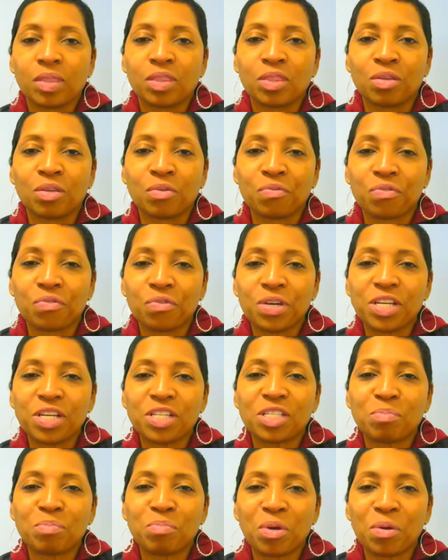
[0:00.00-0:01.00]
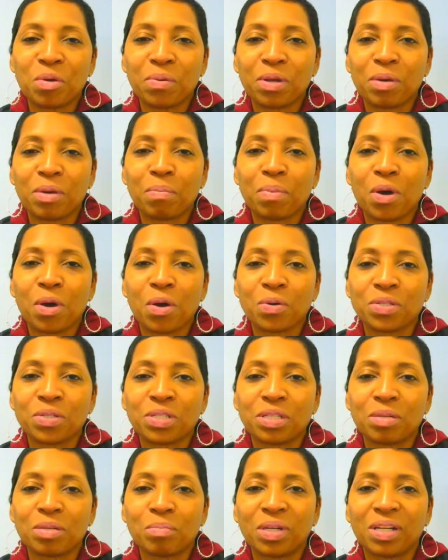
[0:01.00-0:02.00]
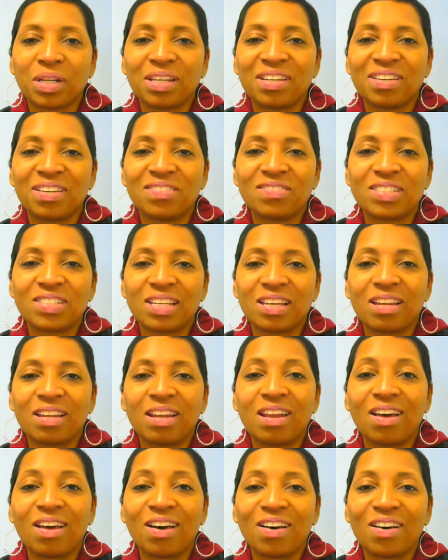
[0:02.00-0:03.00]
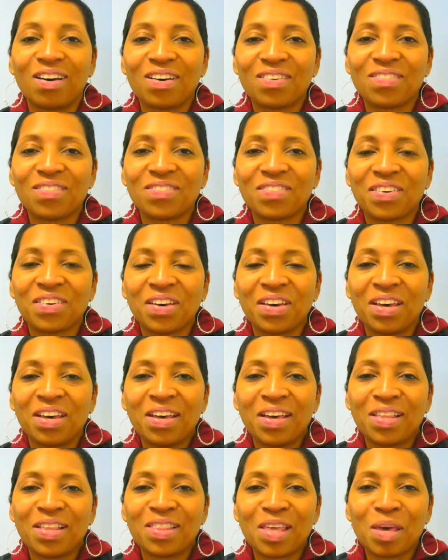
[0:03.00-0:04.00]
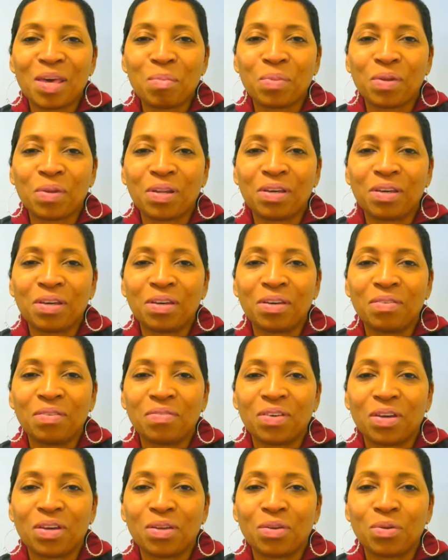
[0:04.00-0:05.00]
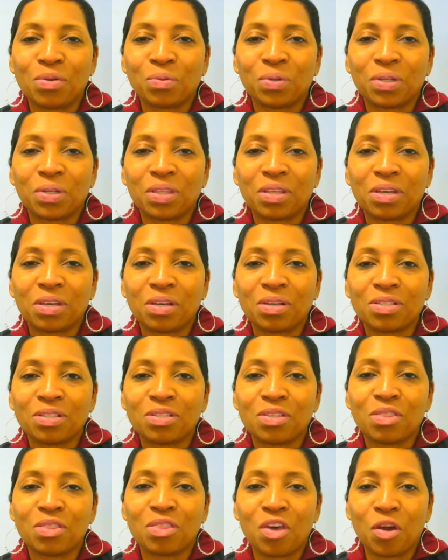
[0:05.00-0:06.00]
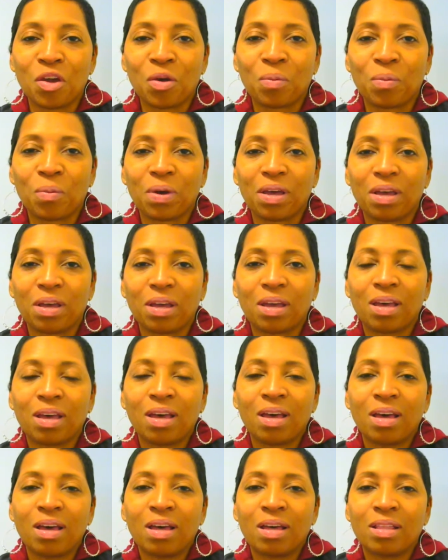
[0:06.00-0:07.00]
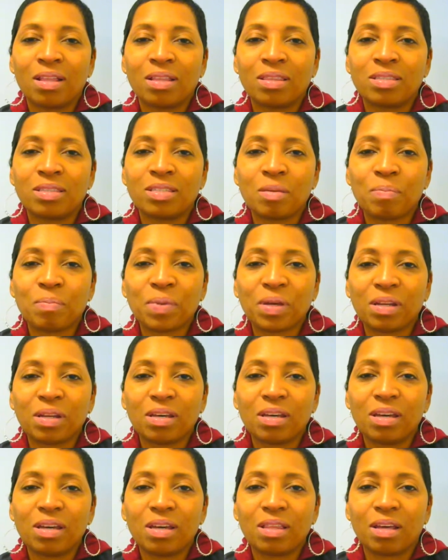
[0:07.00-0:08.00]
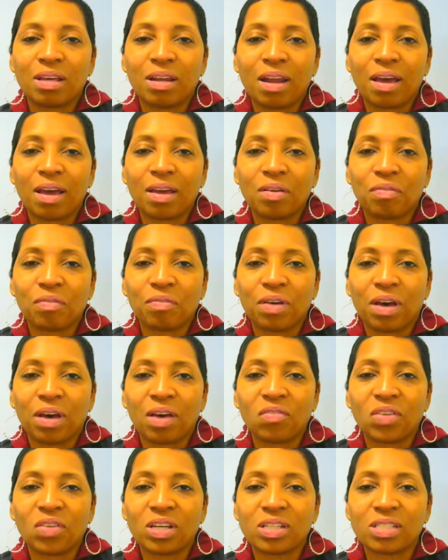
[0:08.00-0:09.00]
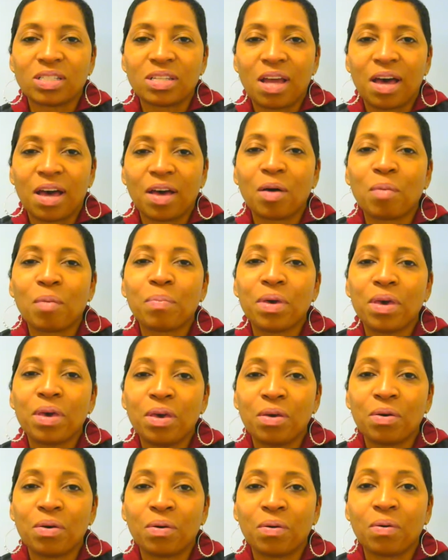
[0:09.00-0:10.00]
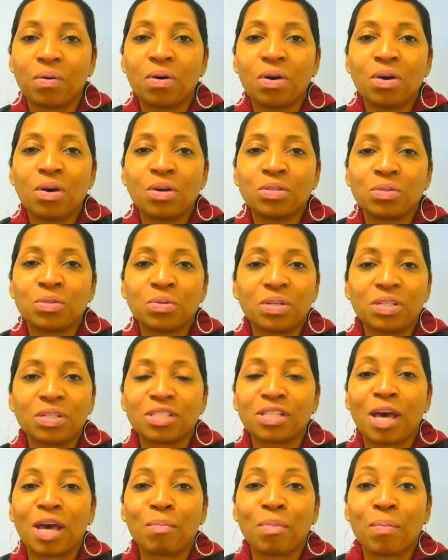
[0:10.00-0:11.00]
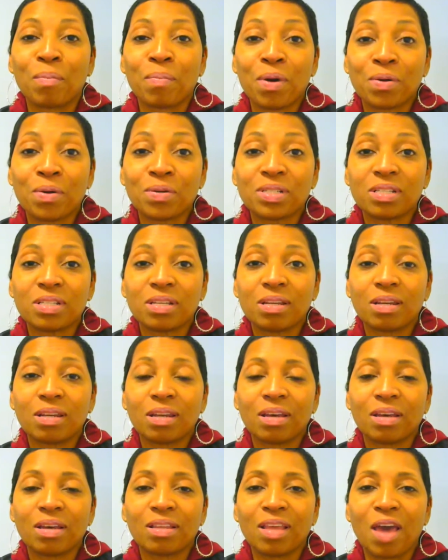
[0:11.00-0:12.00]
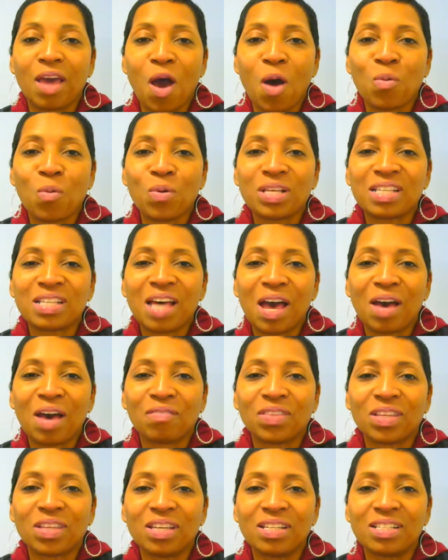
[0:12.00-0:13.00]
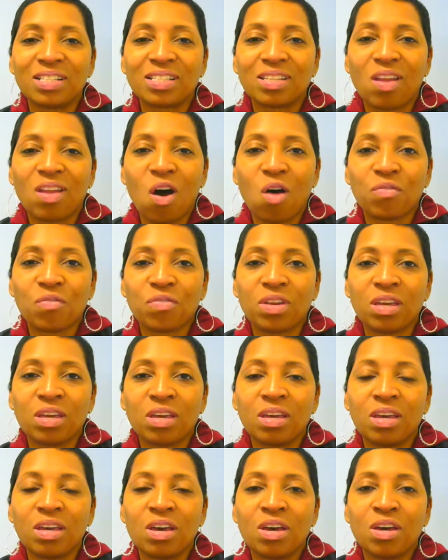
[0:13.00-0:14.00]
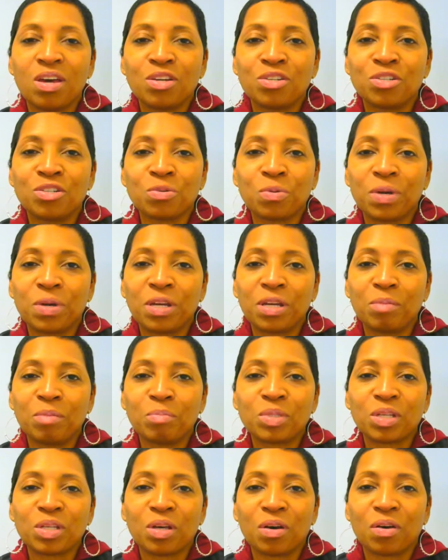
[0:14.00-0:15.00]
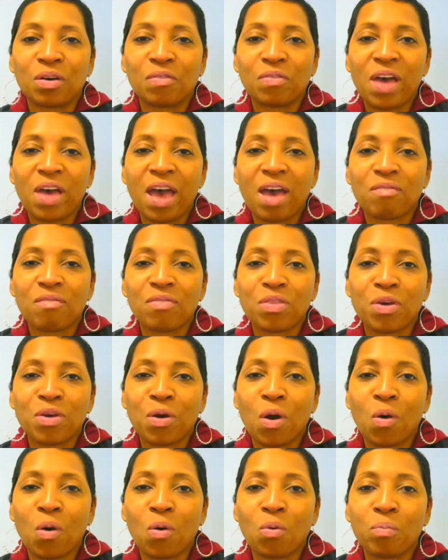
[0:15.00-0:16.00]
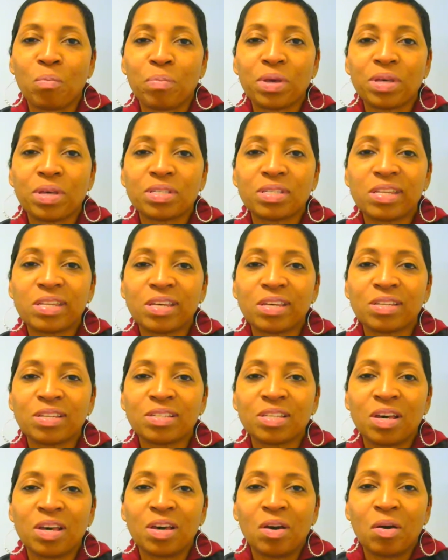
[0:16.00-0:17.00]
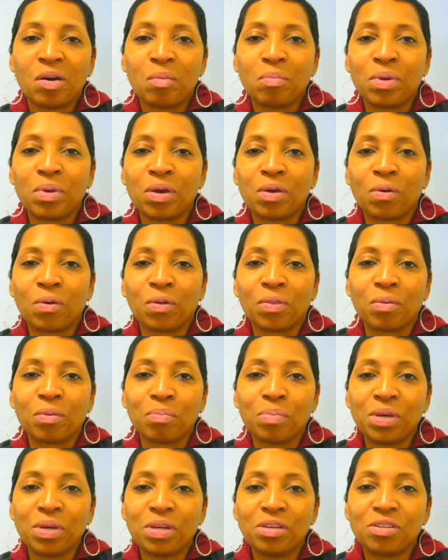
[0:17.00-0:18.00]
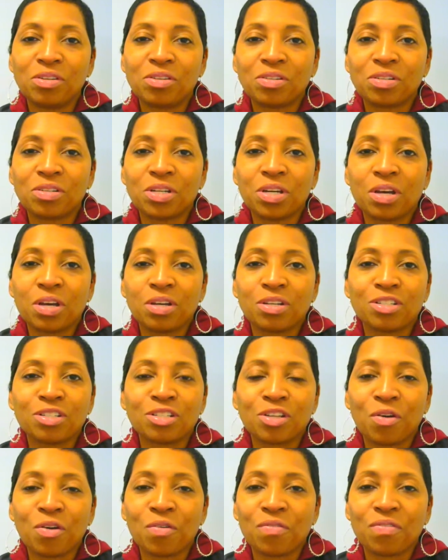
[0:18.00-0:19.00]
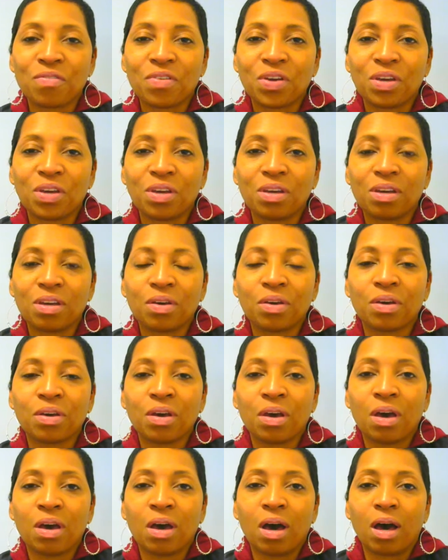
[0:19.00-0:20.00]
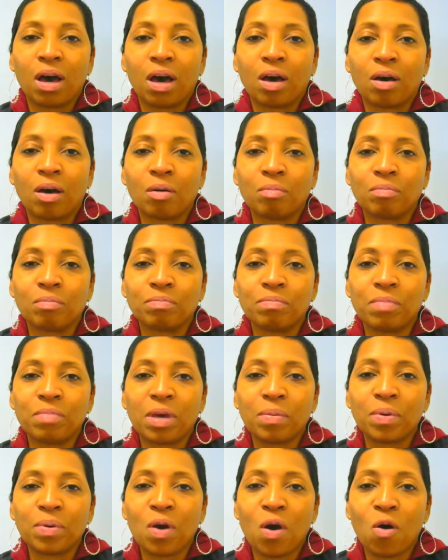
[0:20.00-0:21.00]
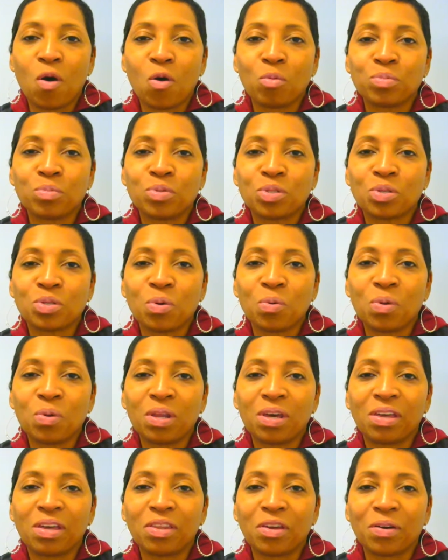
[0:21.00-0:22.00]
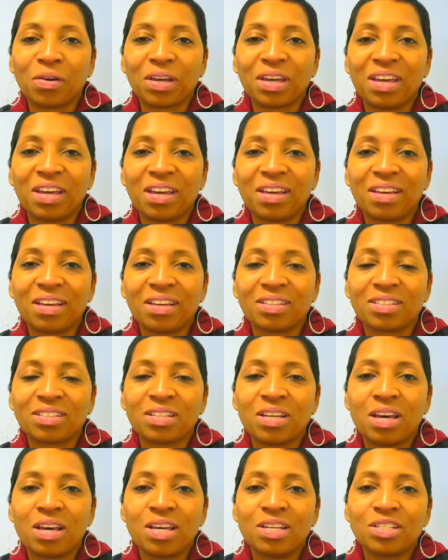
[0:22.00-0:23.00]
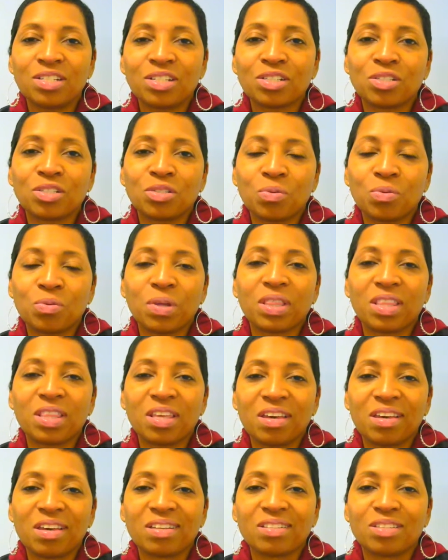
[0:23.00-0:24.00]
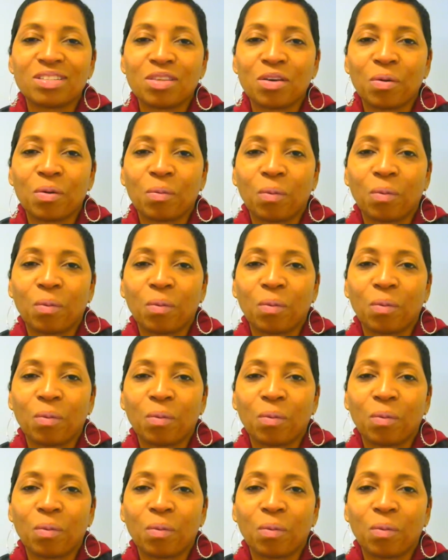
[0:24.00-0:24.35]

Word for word: The free-spirited person believes in love. They believe in doing things their way. Typically, the nine to five does not appeal to this type of person. They always have these lofty dreams of having their own business, being on the beach, surfing, um, maybe homeschooling their kids, just doing things their